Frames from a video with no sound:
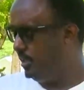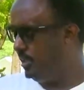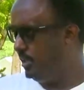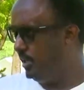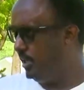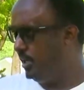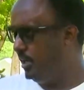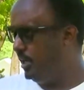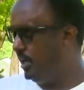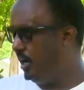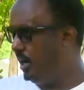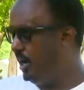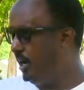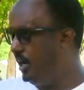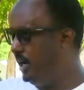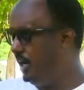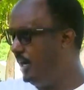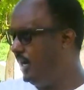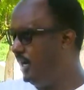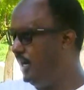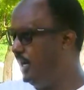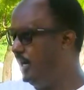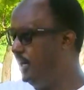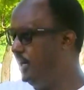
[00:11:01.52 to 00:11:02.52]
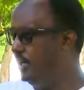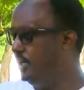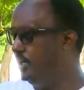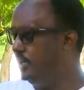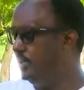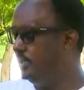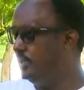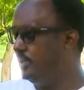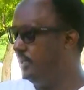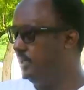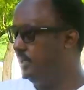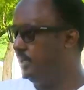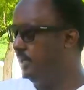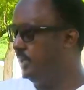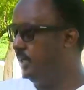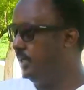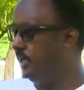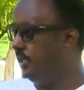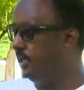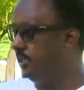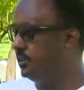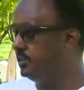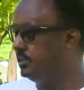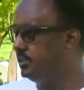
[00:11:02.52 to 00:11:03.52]
There are
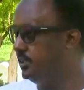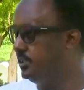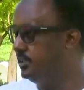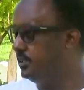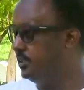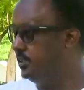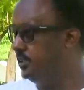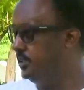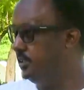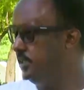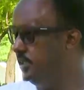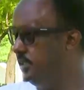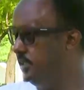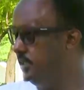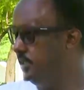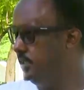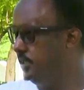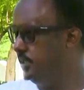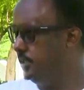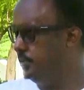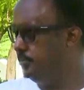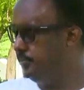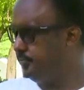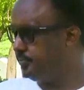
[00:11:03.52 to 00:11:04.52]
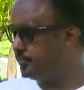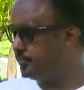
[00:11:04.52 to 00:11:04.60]
uh, certain uh,